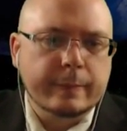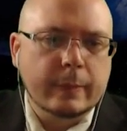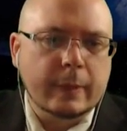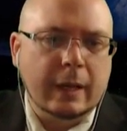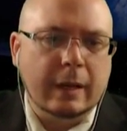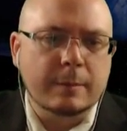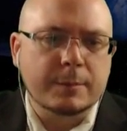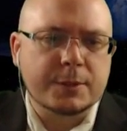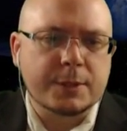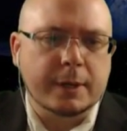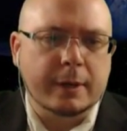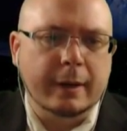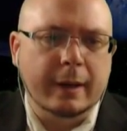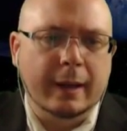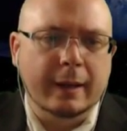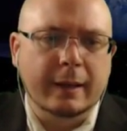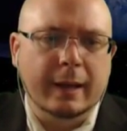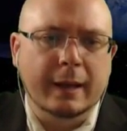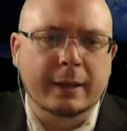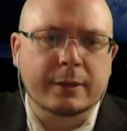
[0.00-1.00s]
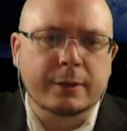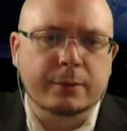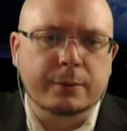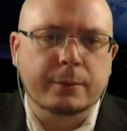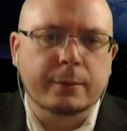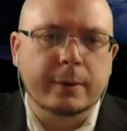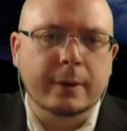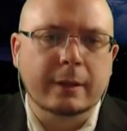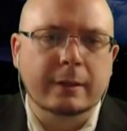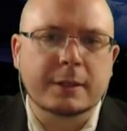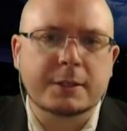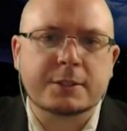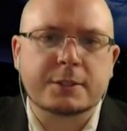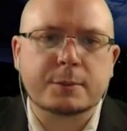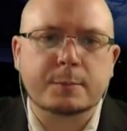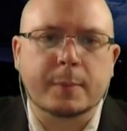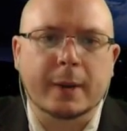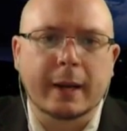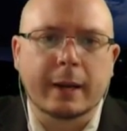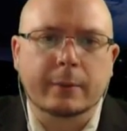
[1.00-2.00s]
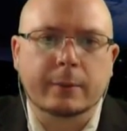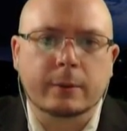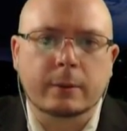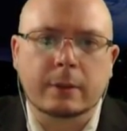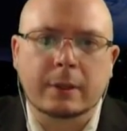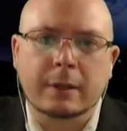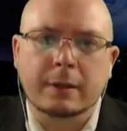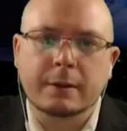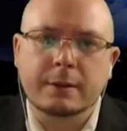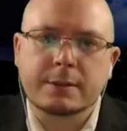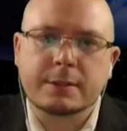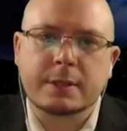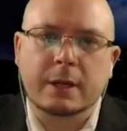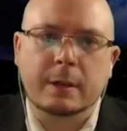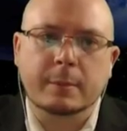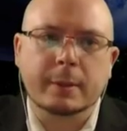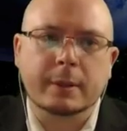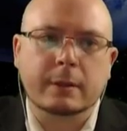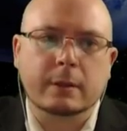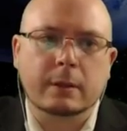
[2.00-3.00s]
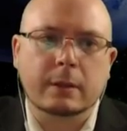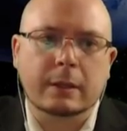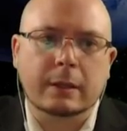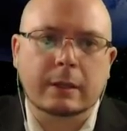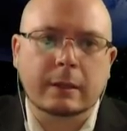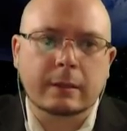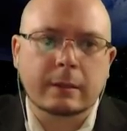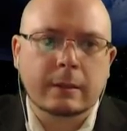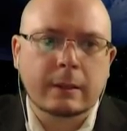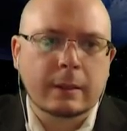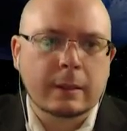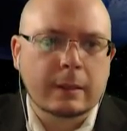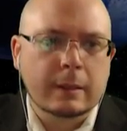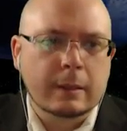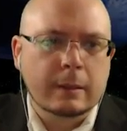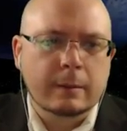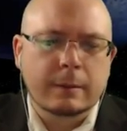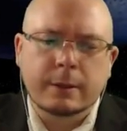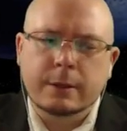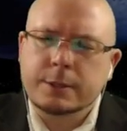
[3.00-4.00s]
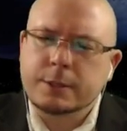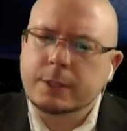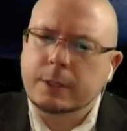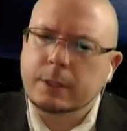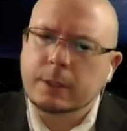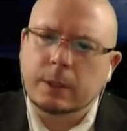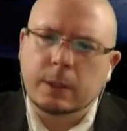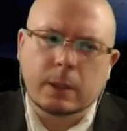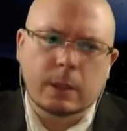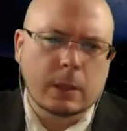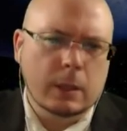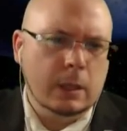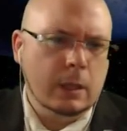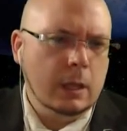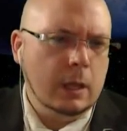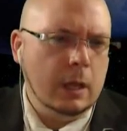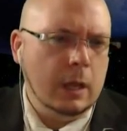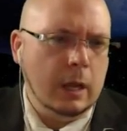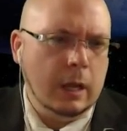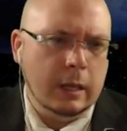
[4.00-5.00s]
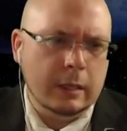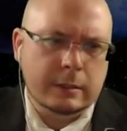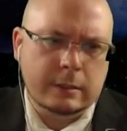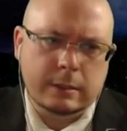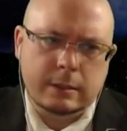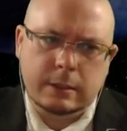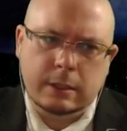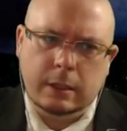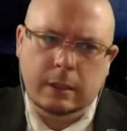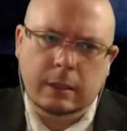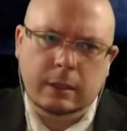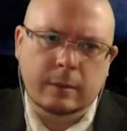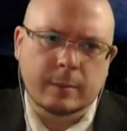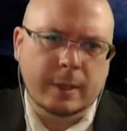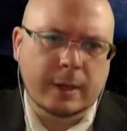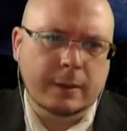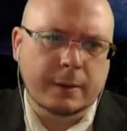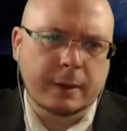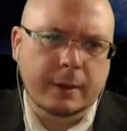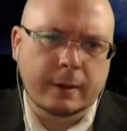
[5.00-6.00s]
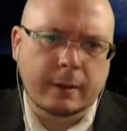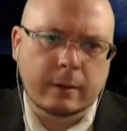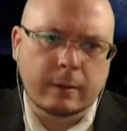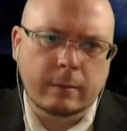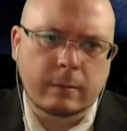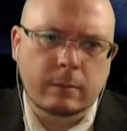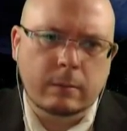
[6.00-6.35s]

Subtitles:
I'm sorry. I could really spiral on this topic a lot. There's a lot to talk about here.